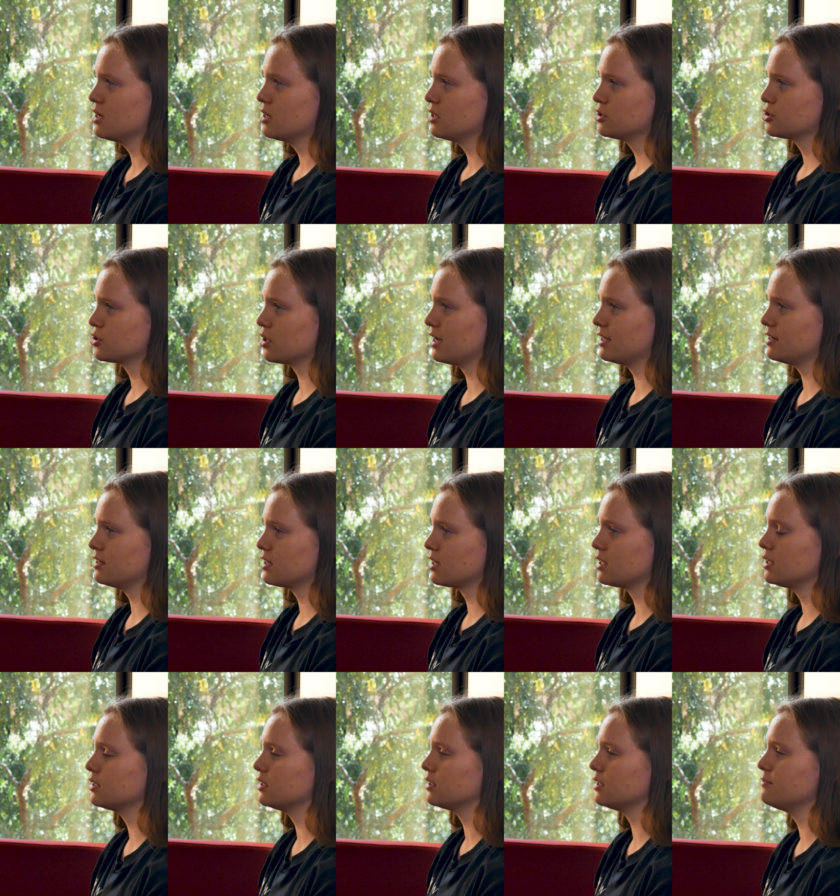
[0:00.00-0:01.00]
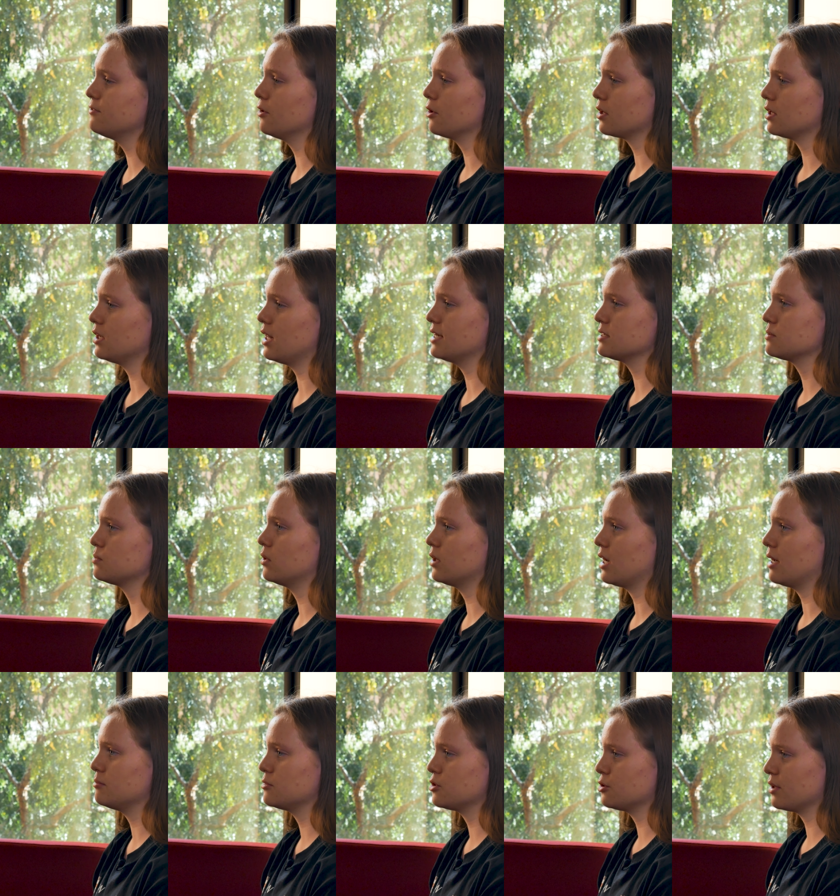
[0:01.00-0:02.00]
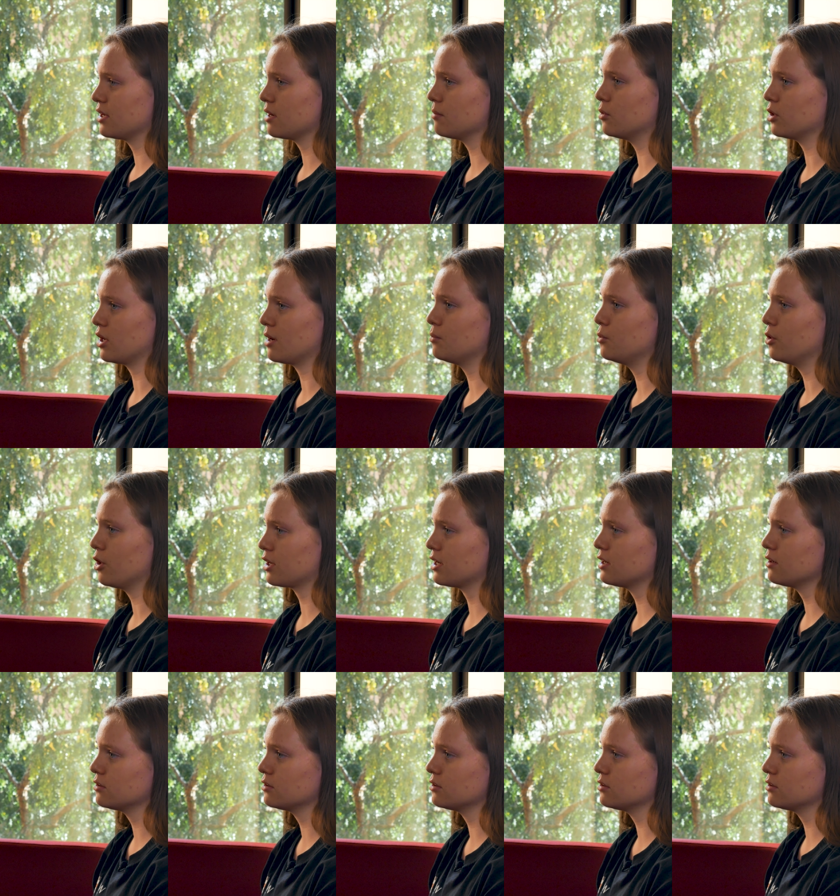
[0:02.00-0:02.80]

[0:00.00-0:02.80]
trying to clearly vocalise what I'm doing and what I'm working